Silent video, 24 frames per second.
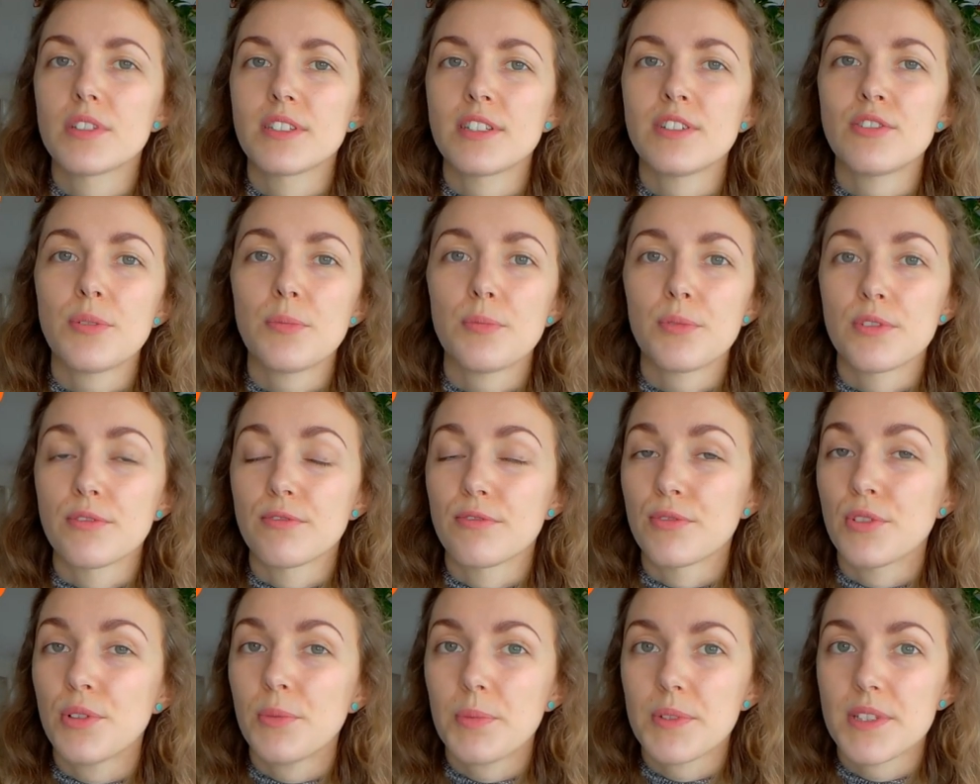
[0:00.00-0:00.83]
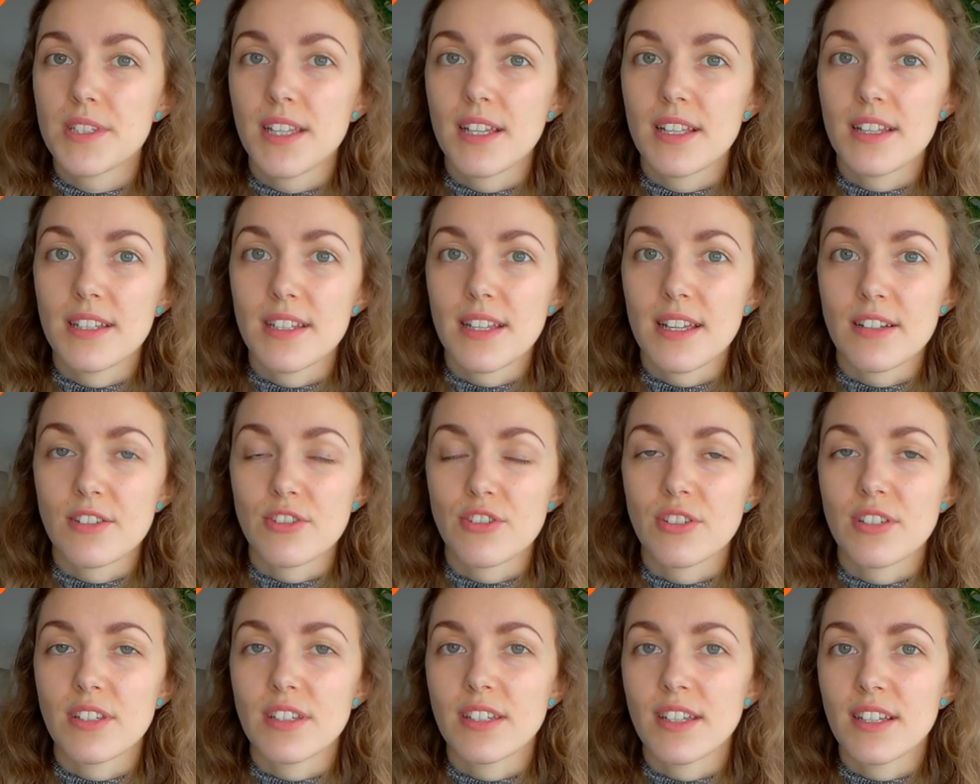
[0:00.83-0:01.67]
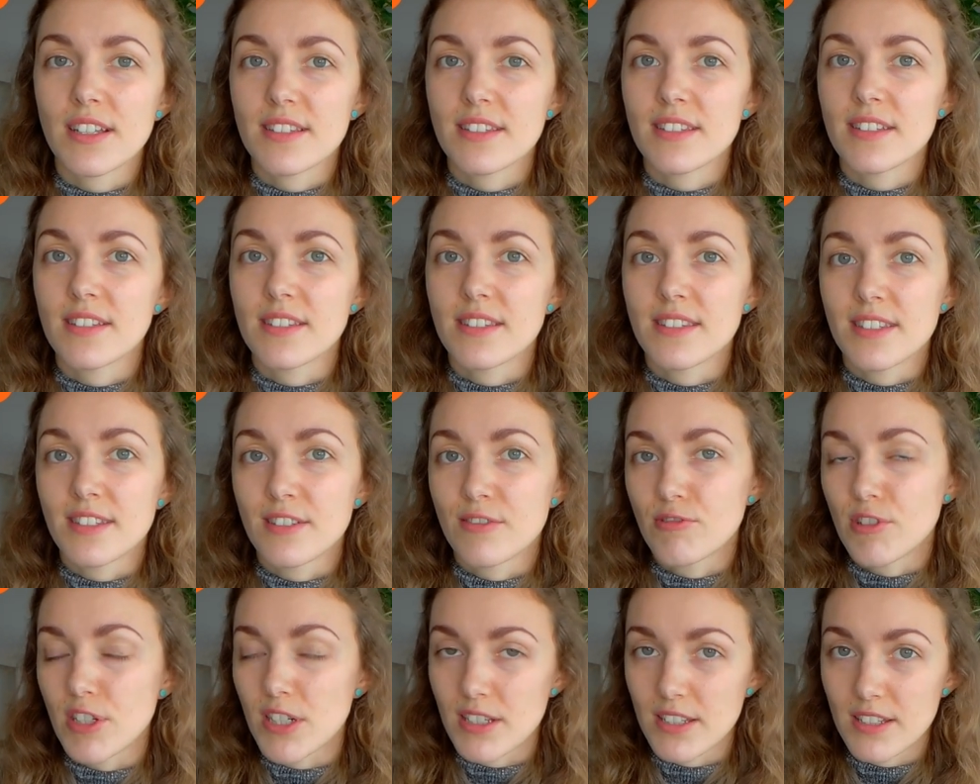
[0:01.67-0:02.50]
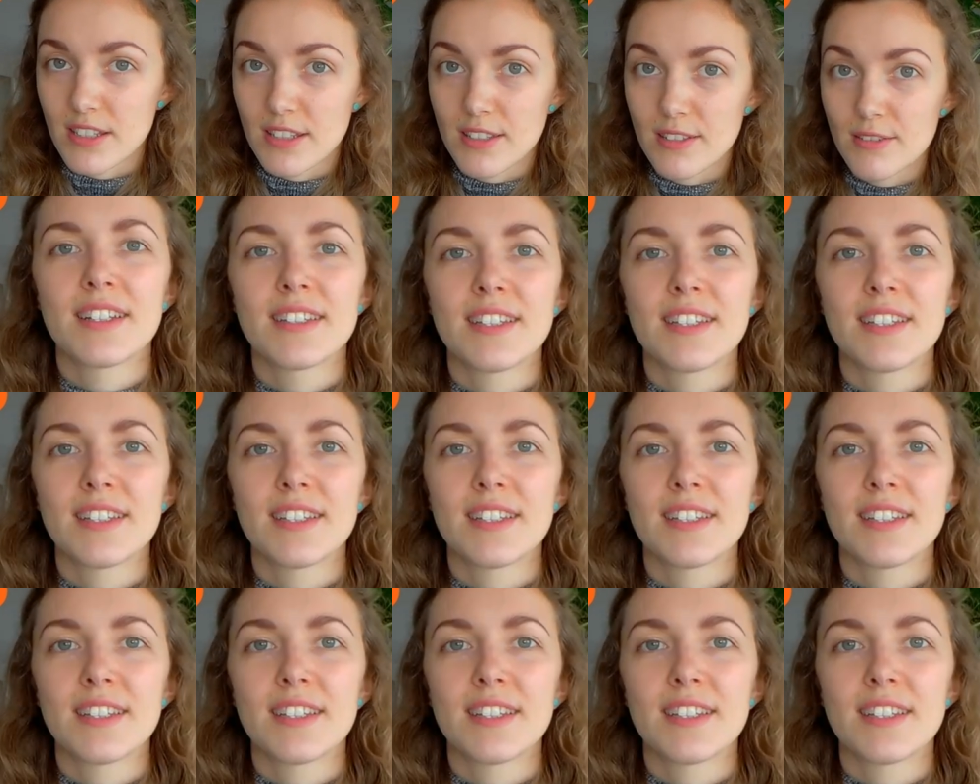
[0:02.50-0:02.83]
0.4% actually gets incinerated.